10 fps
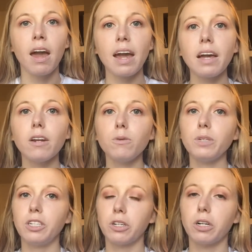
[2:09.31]
And
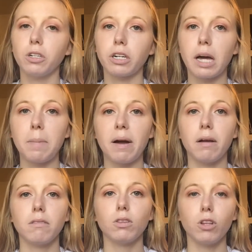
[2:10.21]
we took a look
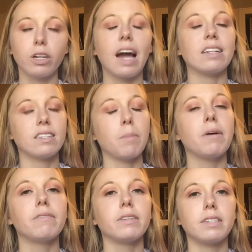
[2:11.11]
at some
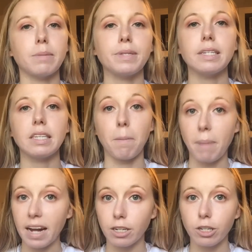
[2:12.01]
of SIPSI's
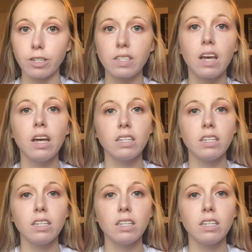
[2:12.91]
competitors.